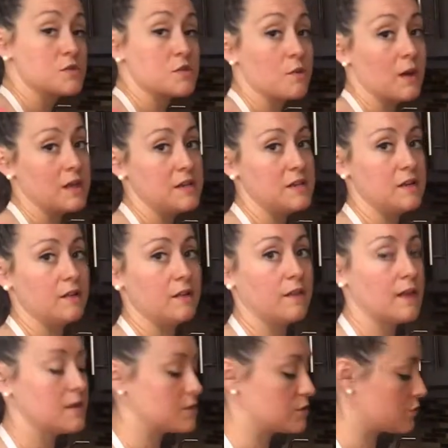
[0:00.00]
So
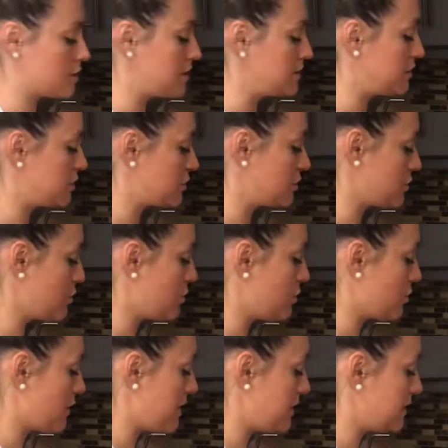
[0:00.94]
ideally it's great to
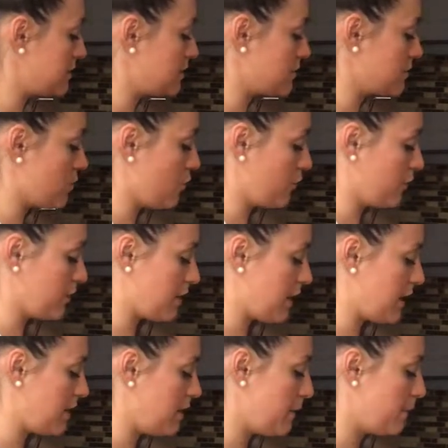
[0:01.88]
soak raisins
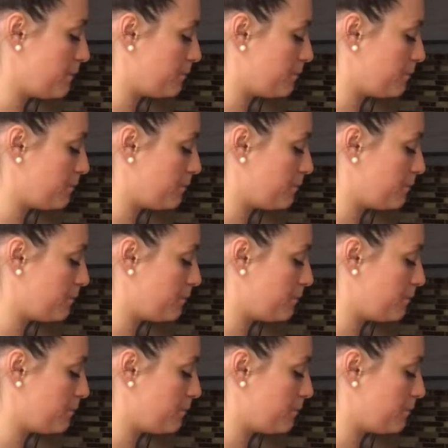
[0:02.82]
overnight,